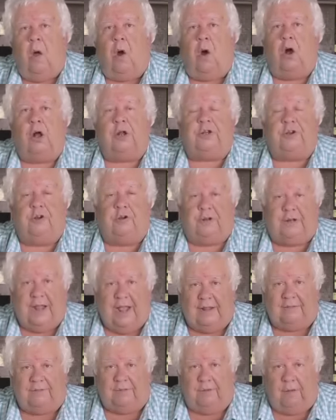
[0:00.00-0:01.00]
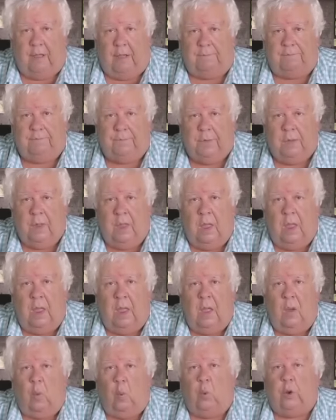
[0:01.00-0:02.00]
on your Tesla
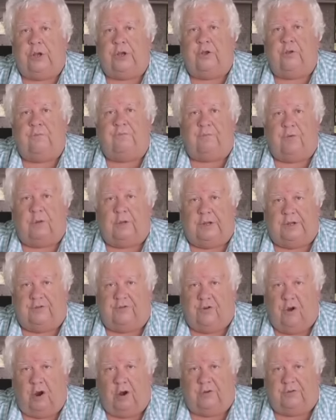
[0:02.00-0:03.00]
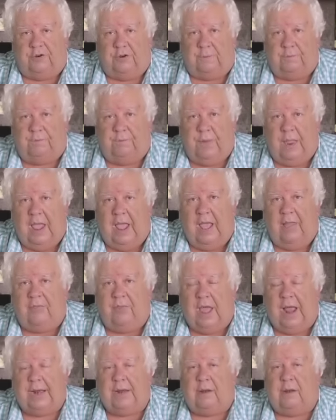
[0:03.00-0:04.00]
when you fully charge it,
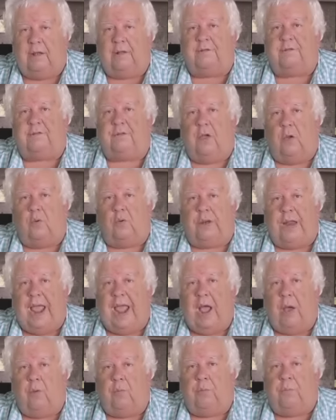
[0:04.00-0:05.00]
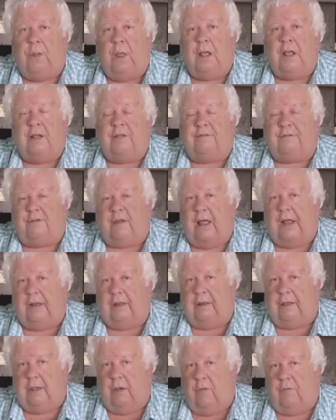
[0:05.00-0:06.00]
and that does go down
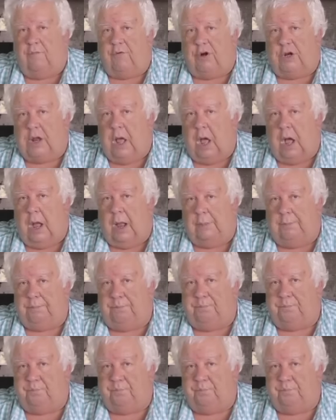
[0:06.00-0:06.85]
slightly over time.